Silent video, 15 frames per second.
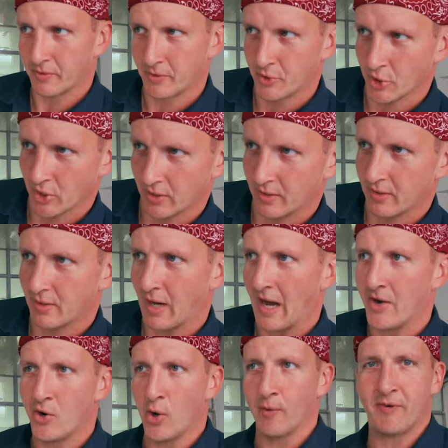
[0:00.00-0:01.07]
Good.
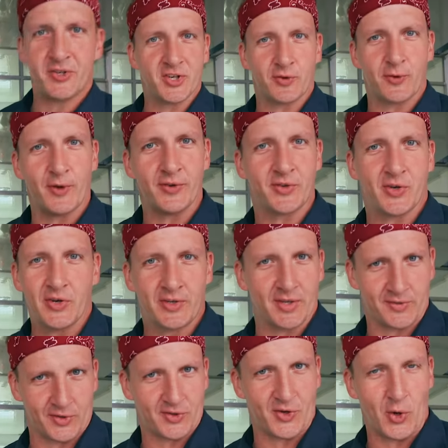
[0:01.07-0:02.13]
I don't know if it just feels good
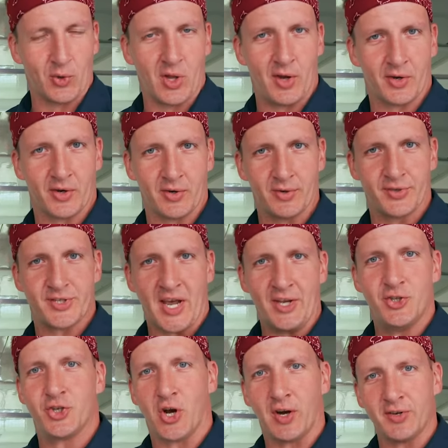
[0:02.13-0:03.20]
because there's no longer
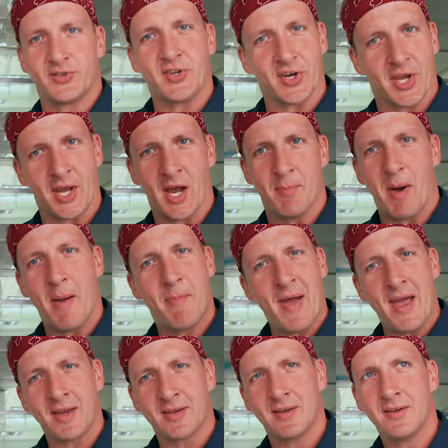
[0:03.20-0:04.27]
10 jars sucking on my
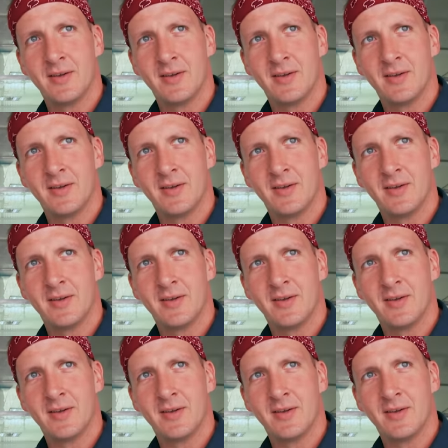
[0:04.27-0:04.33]
back,